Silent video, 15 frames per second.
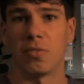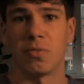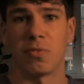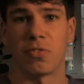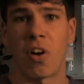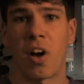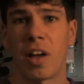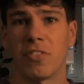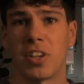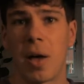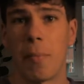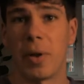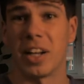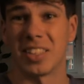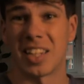five, ten
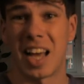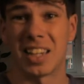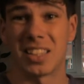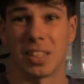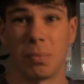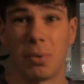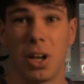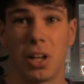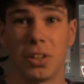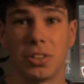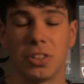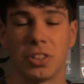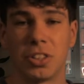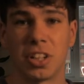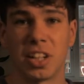minutes, had some
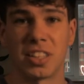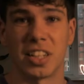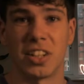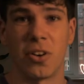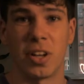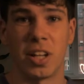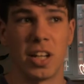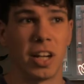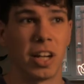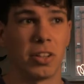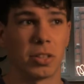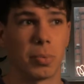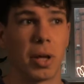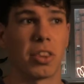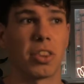lunch, as I'd not eaten, it
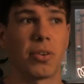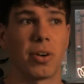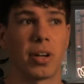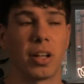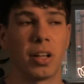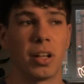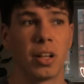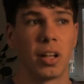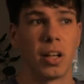was about three.